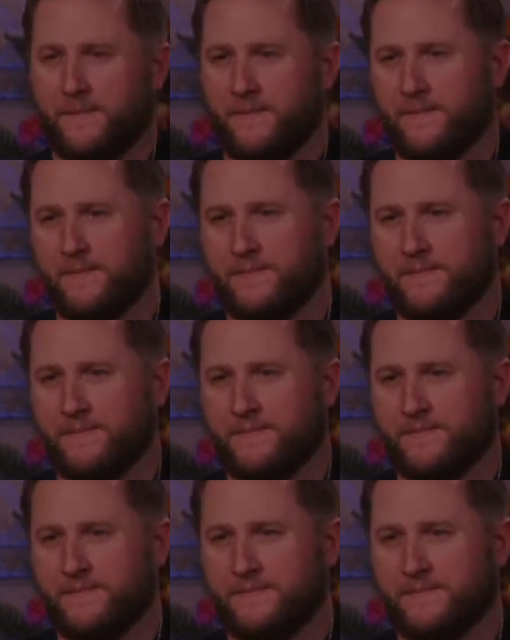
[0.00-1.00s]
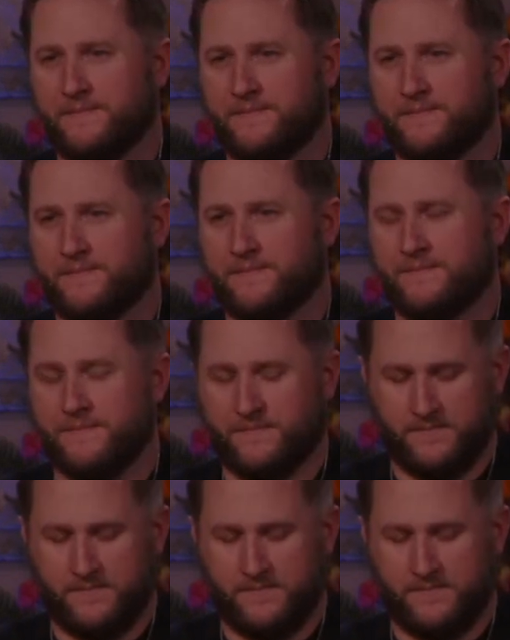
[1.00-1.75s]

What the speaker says: Nothing is said.